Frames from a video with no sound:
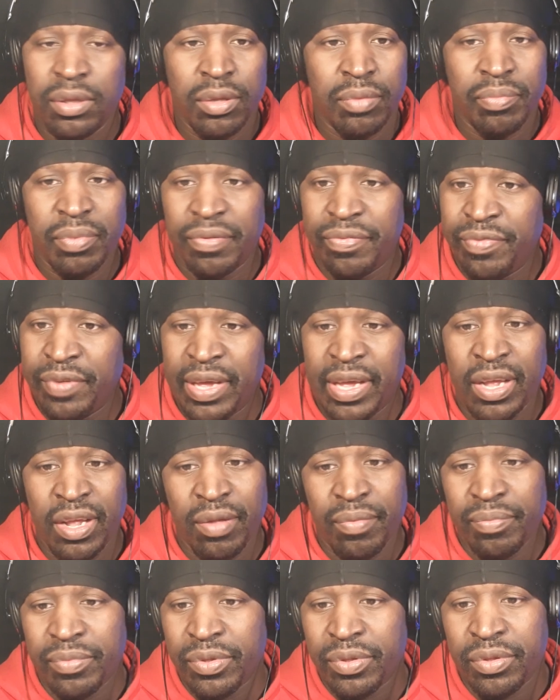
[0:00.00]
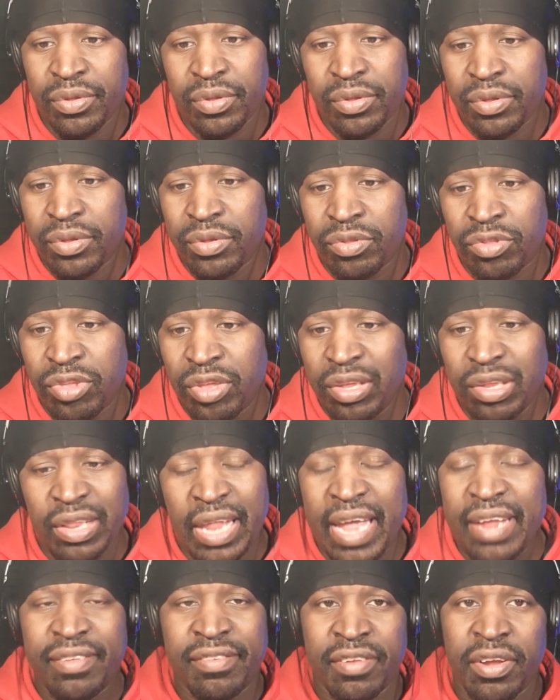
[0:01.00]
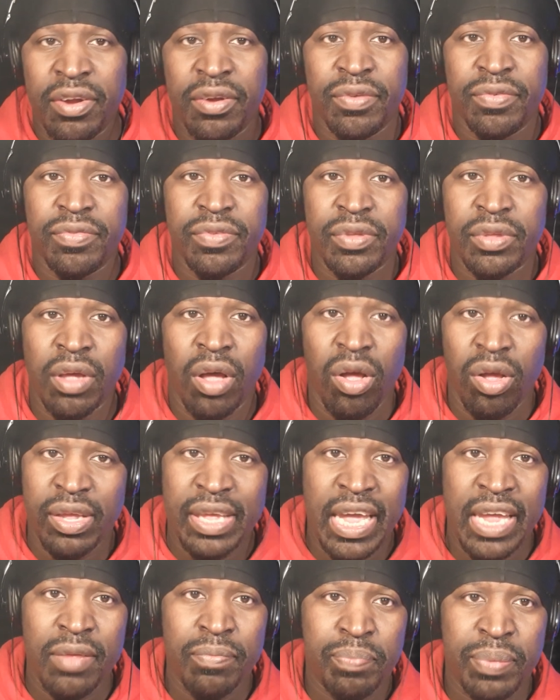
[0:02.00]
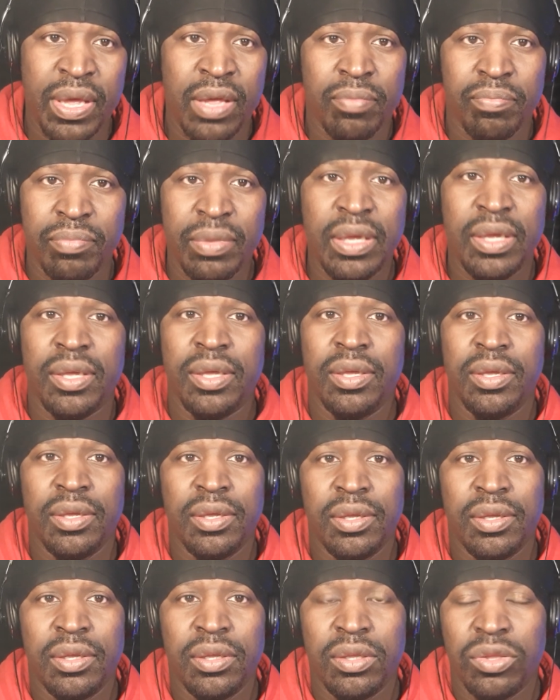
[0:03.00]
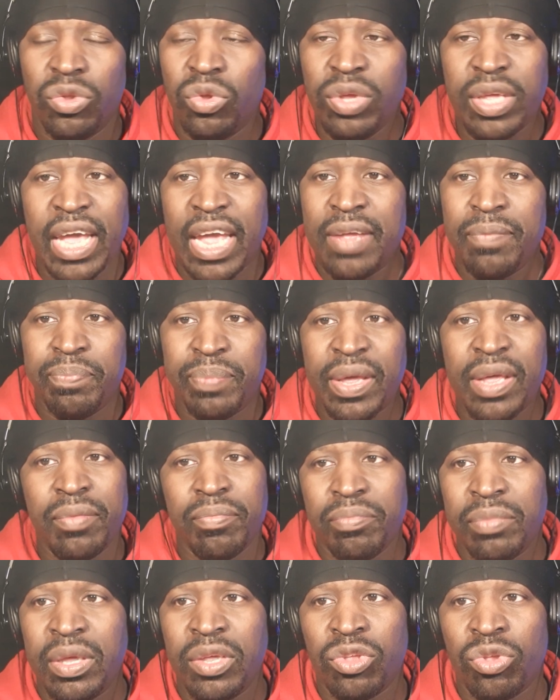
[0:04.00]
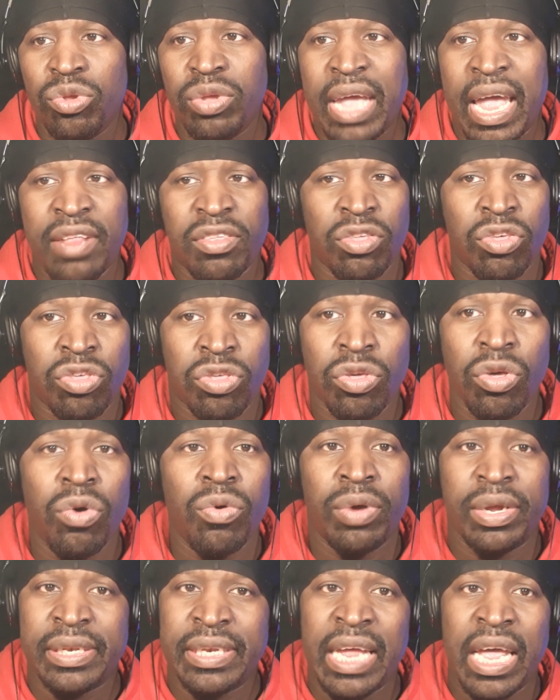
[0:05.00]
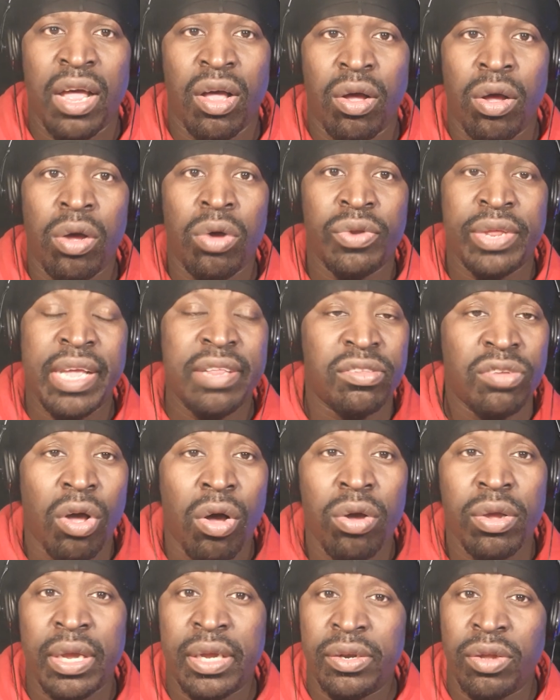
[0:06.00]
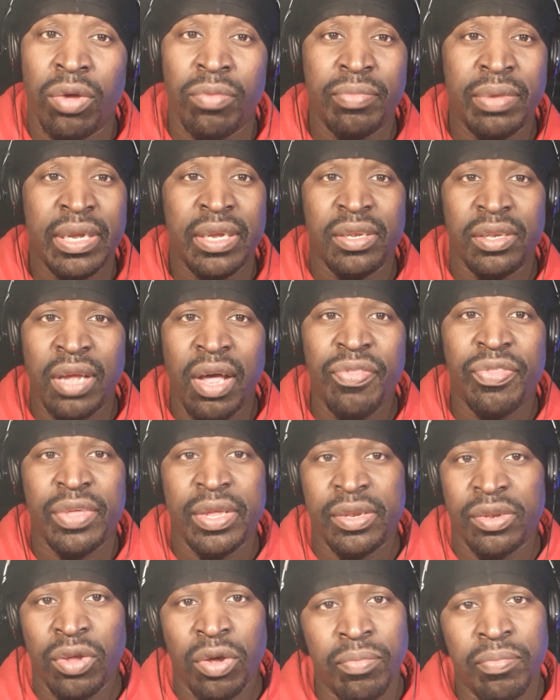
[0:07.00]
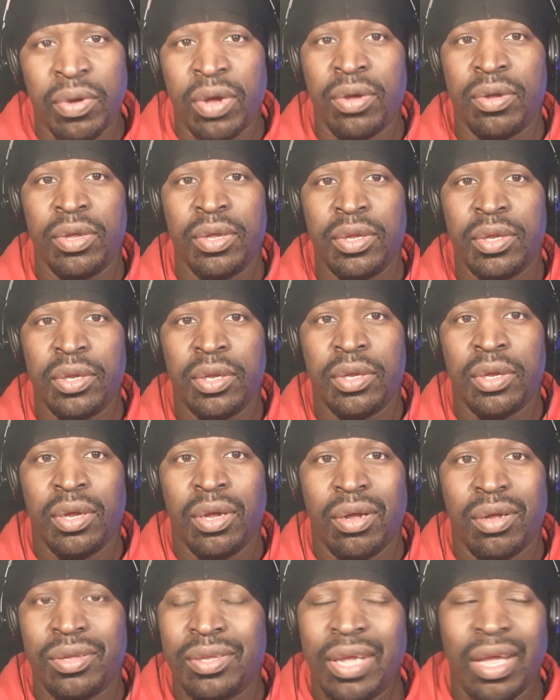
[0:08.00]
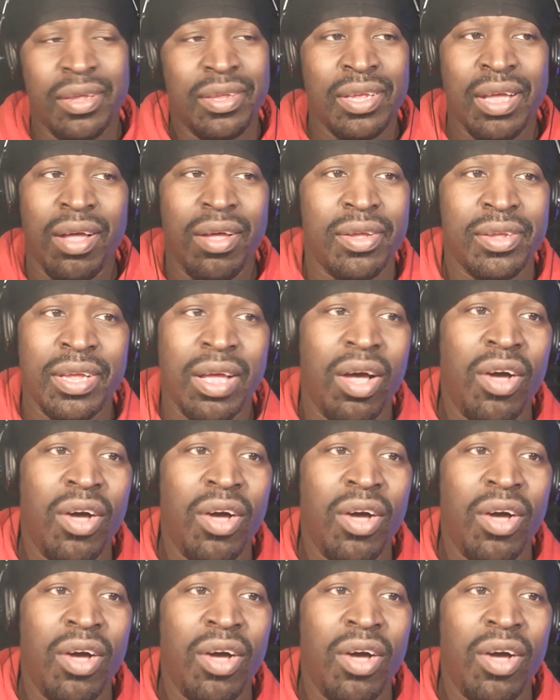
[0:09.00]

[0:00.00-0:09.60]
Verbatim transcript: But fam, just like Surf, y'all can't pimp me. You can't pimp me. You got to show it now. All that talking don't mean nothing no more. Y'all